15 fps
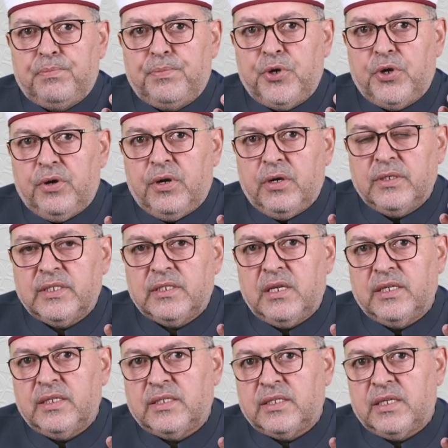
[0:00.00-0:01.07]
purse,
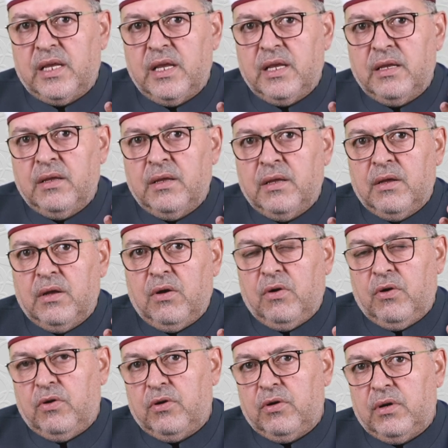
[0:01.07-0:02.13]
let's say,
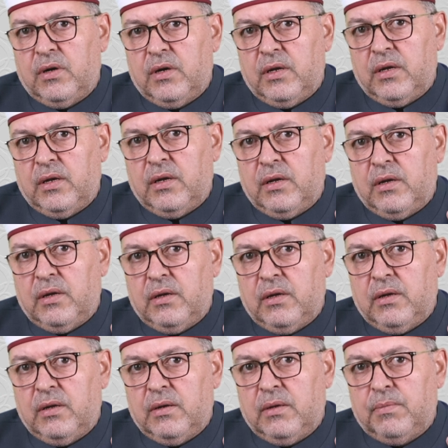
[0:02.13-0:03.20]

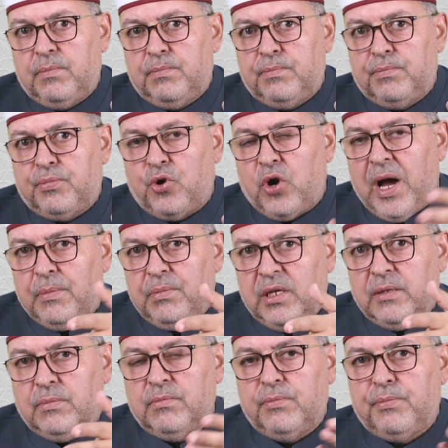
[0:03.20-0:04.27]
or
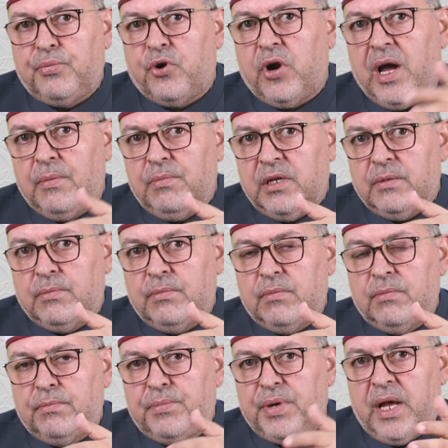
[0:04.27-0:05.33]
problem,
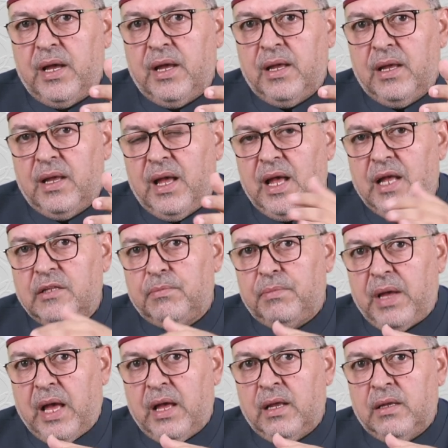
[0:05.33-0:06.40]
pa and
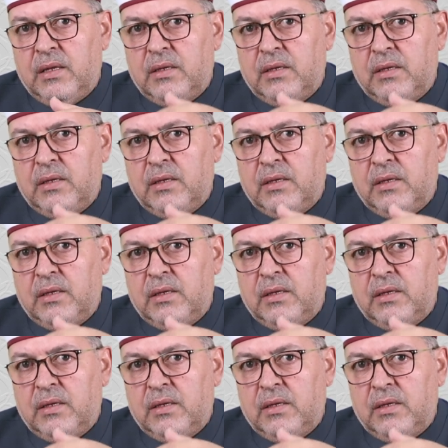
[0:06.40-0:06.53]
ba,